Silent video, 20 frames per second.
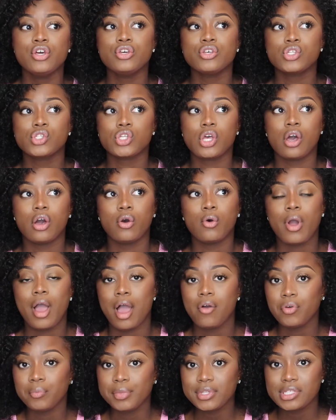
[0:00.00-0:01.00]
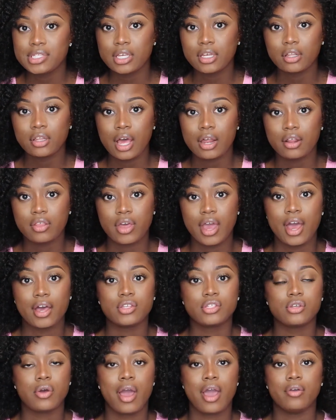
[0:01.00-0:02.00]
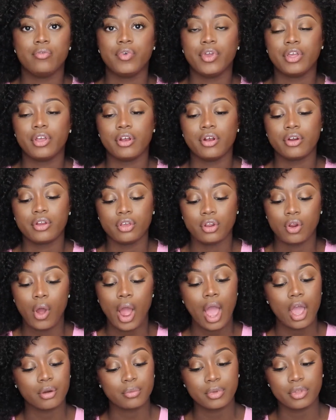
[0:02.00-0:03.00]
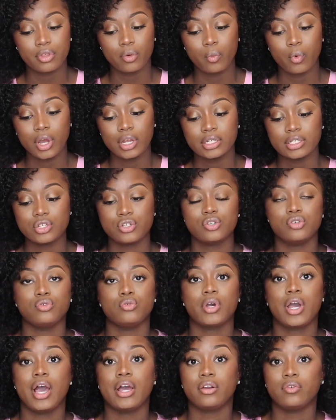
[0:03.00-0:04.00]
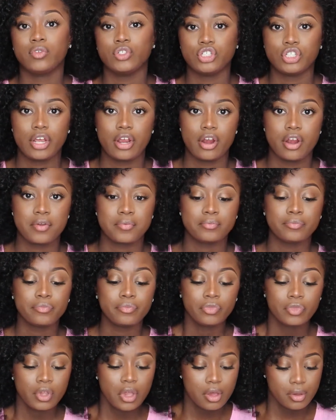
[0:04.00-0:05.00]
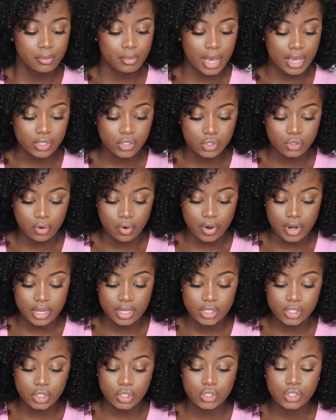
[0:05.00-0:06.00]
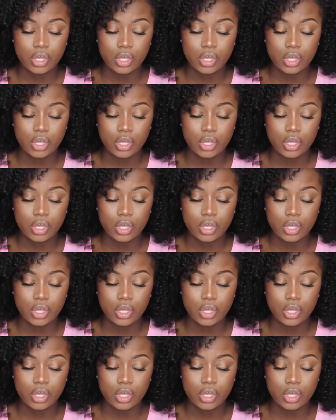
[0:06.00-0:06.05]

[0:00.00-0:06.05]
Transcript: So haven't been seeing a lot of that, so I figured, you know, I'd be the one to kind of share my stories.